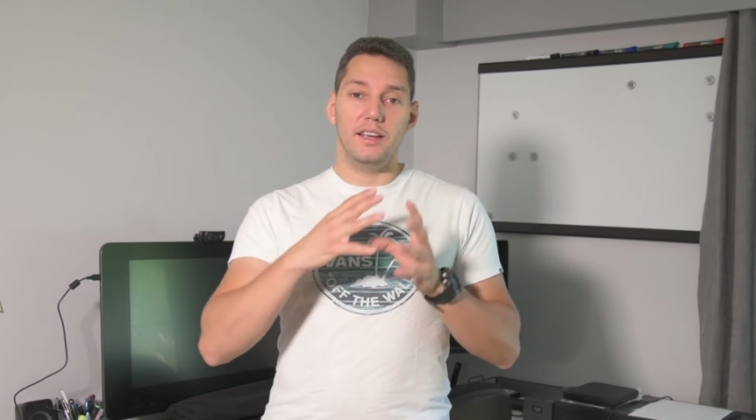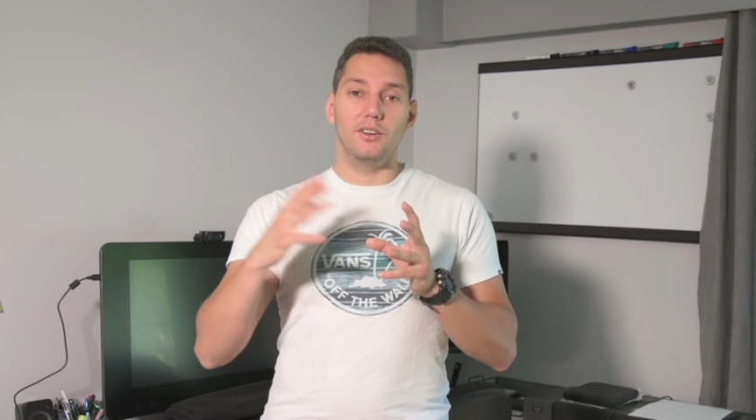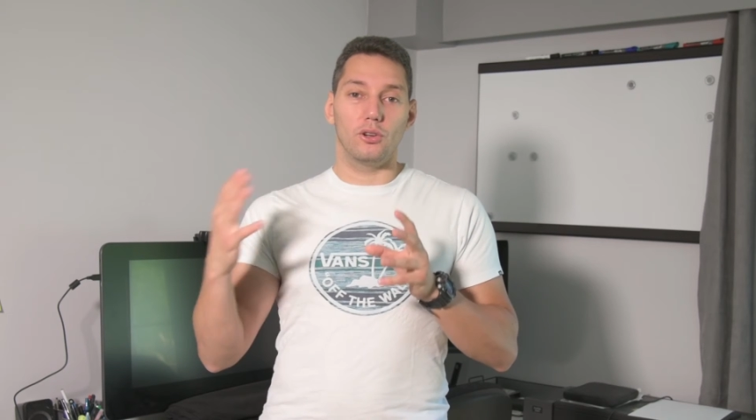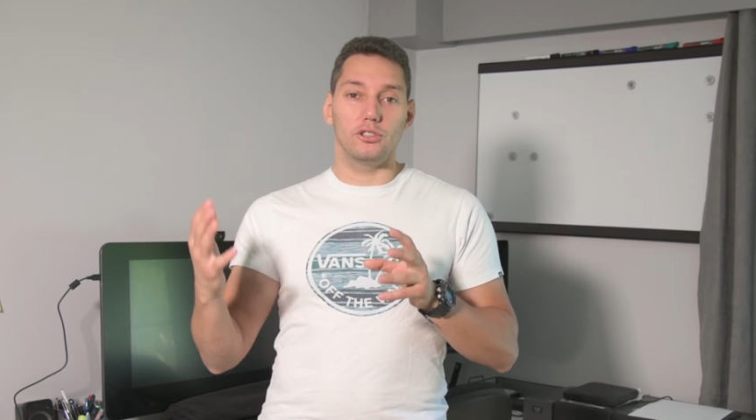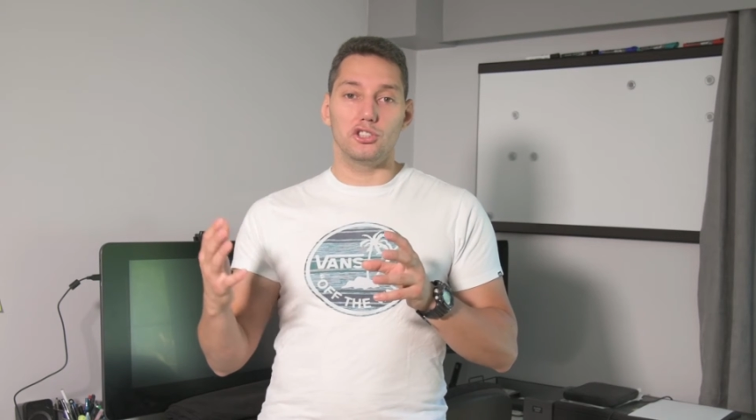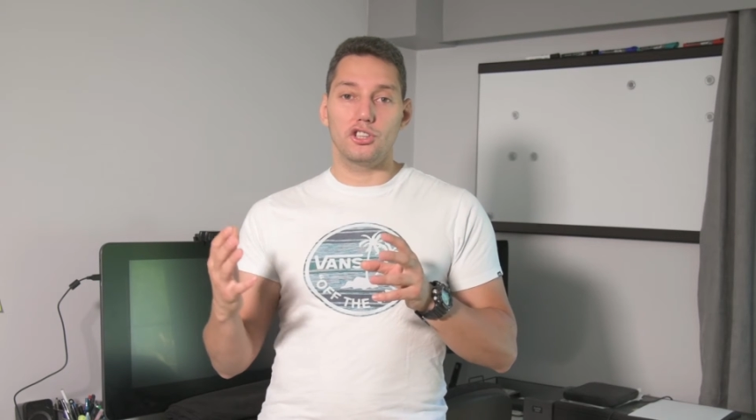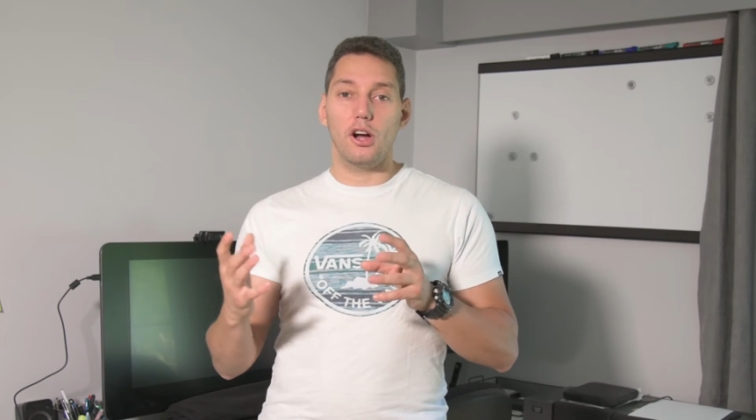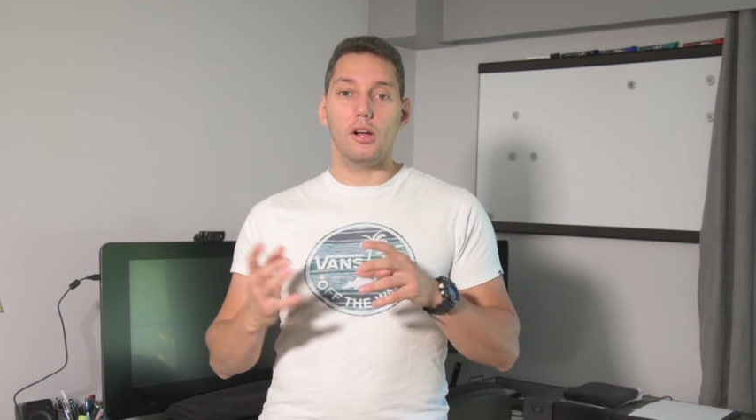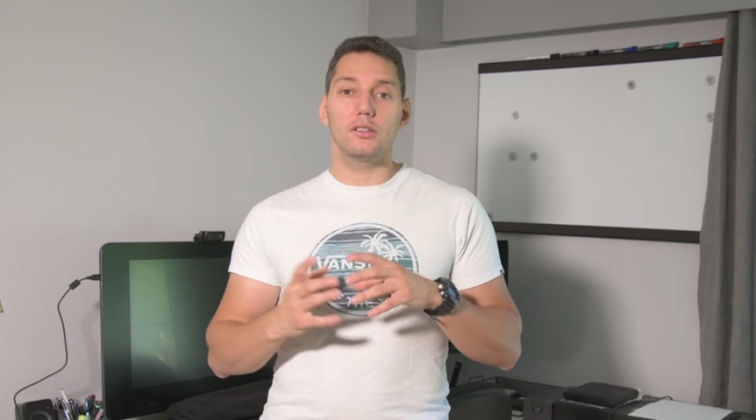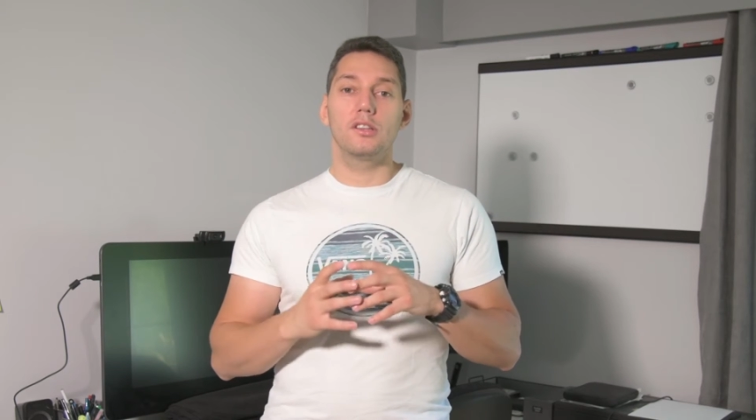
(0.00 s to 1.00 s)
in all the
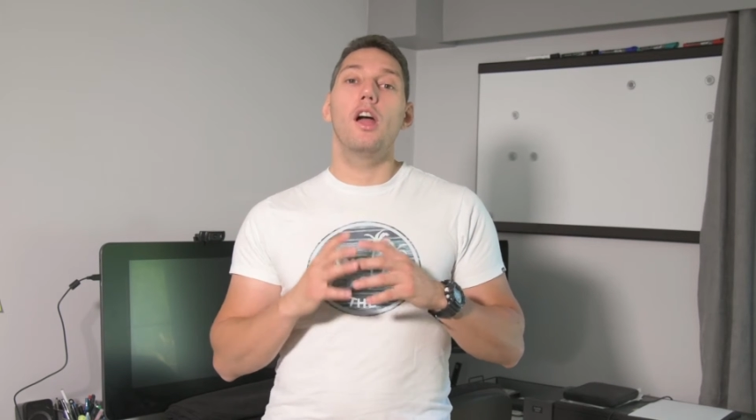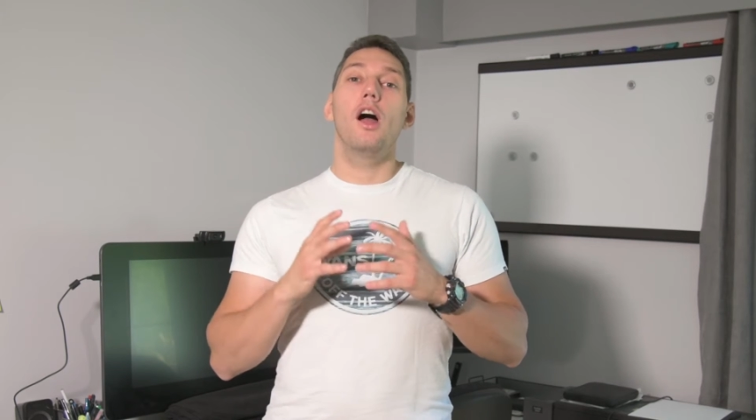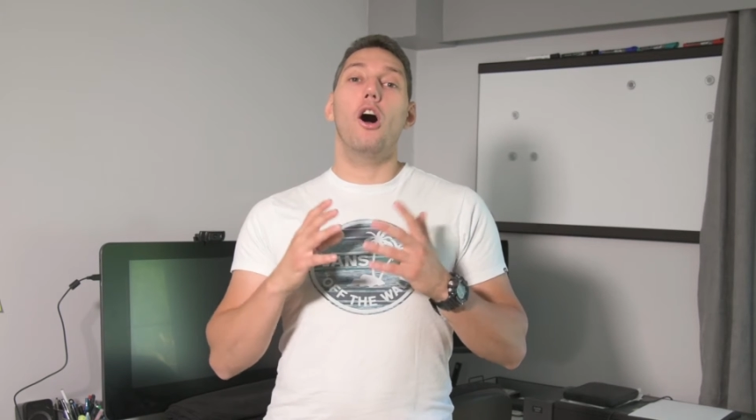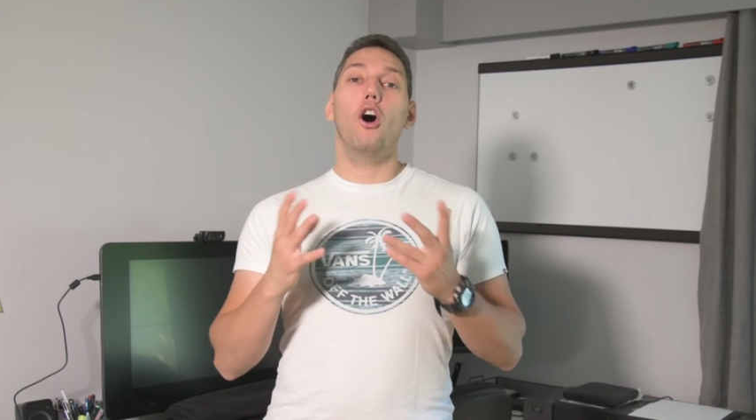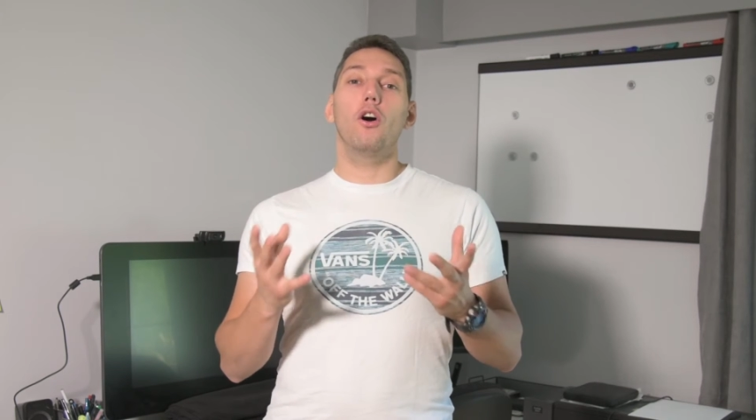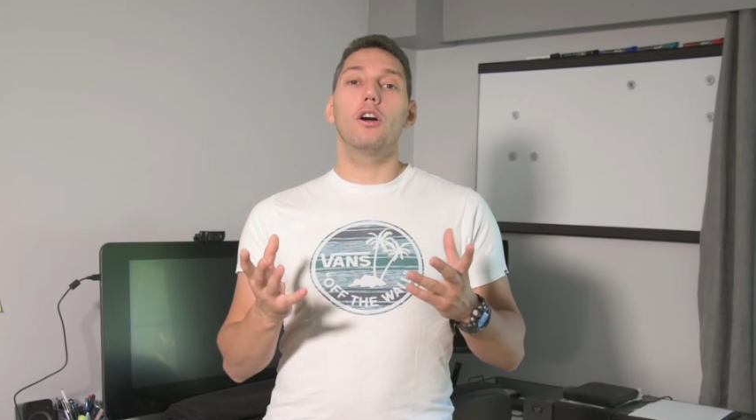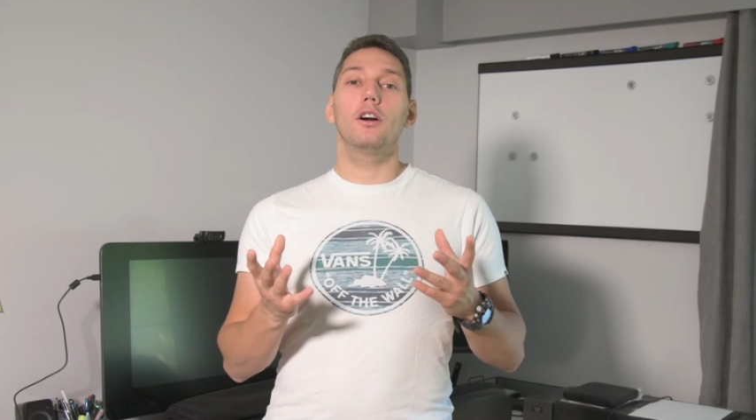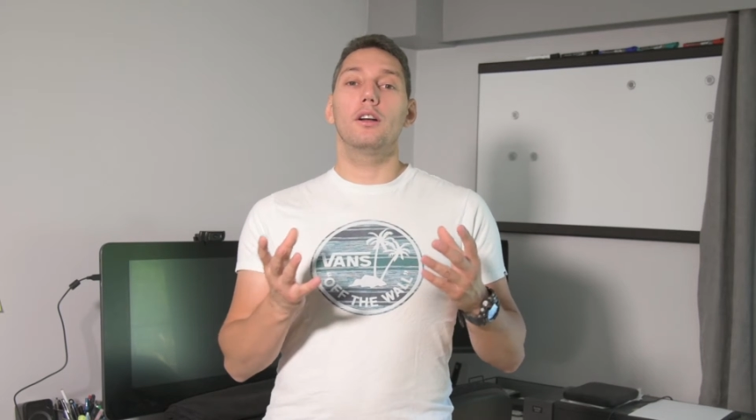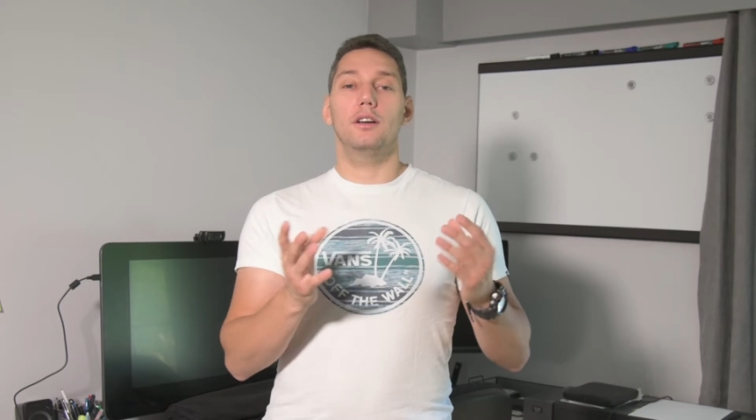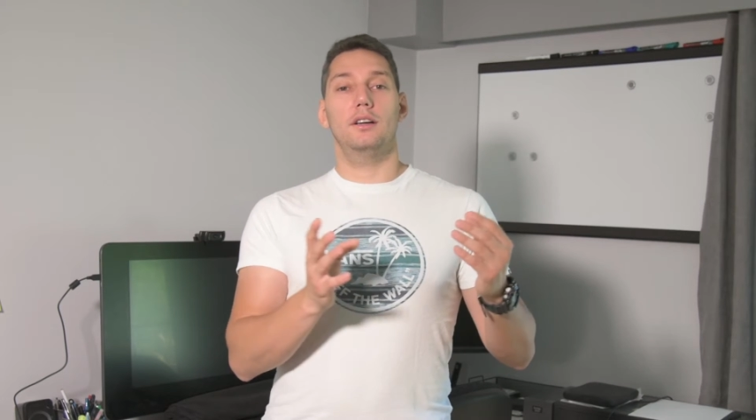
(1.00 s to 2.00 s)
shots,
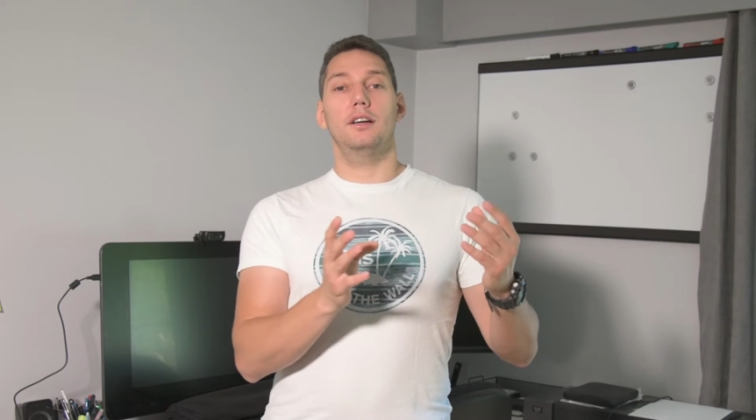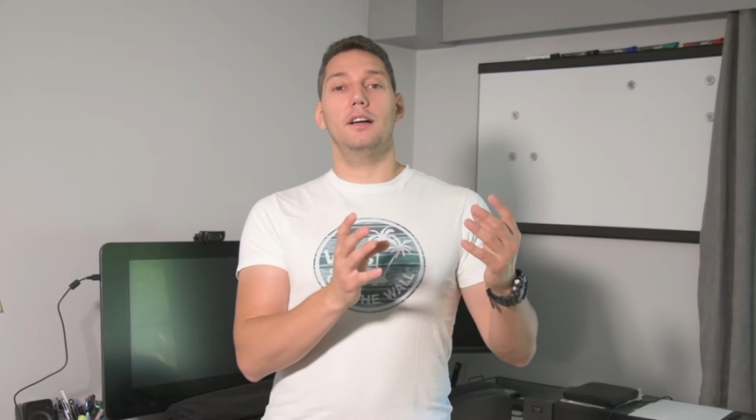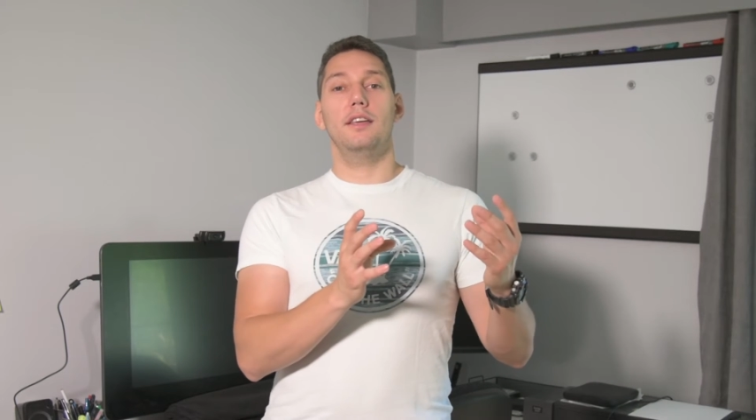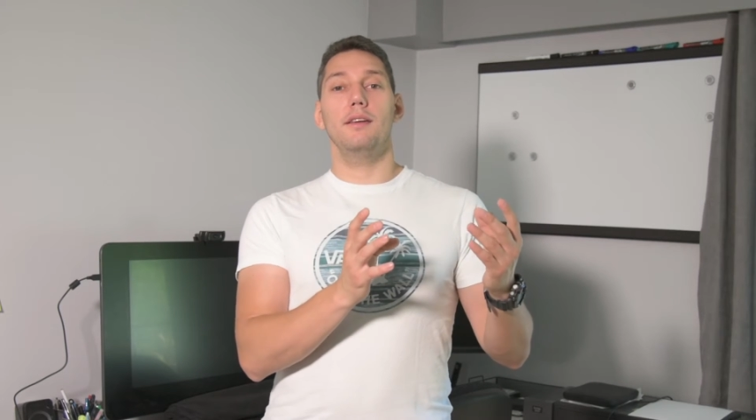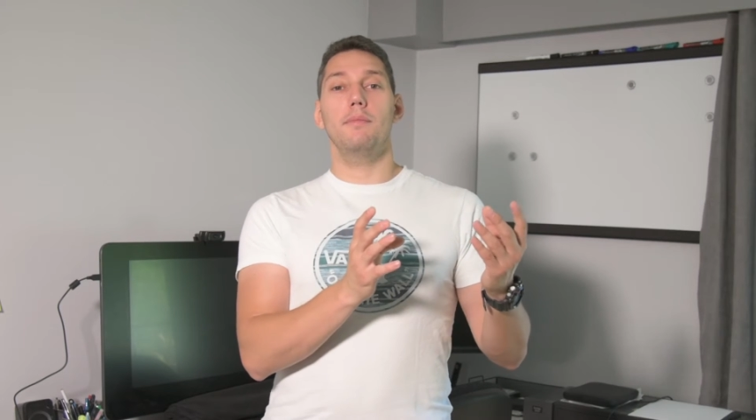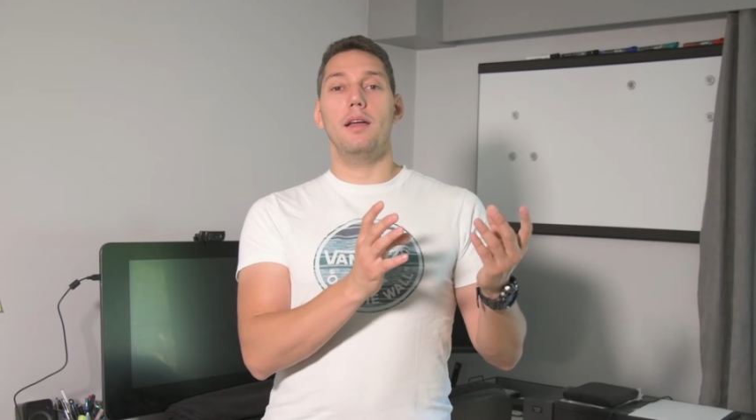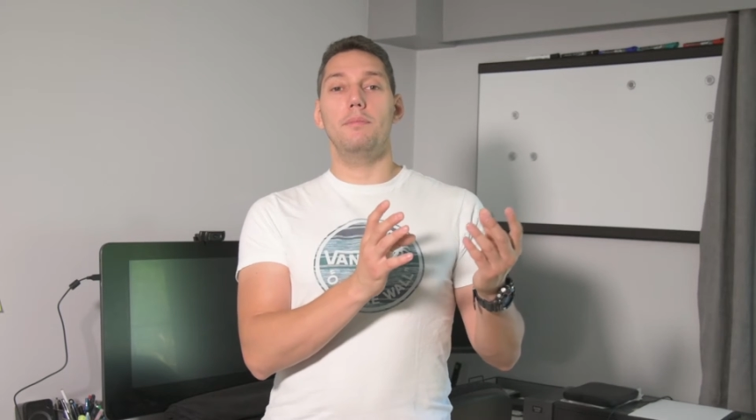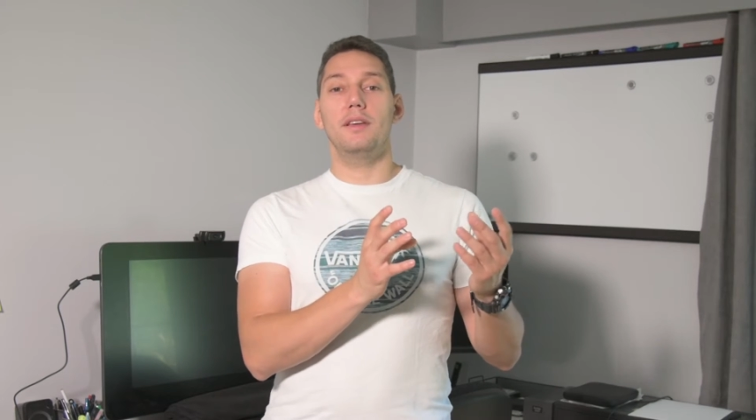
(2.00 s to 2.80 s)
or he might